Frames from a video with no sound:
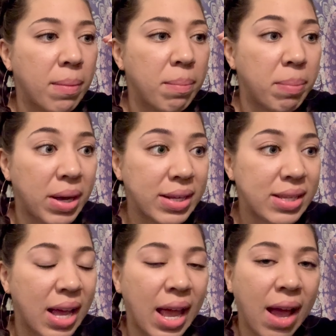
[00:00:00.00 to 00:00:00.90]
But
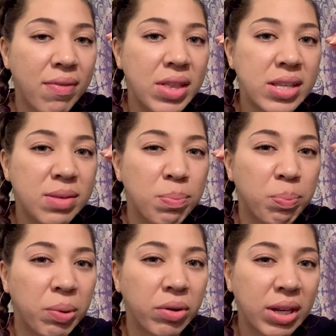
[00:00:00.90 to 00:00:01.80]
I have this
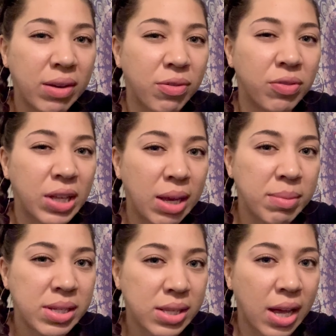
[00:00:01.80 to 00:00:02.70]
burning flame
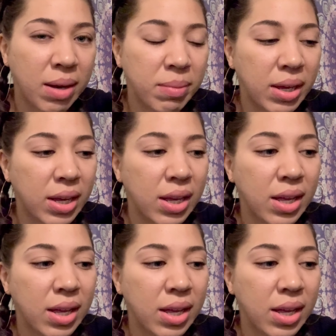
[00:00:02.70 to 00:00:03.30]
inside of me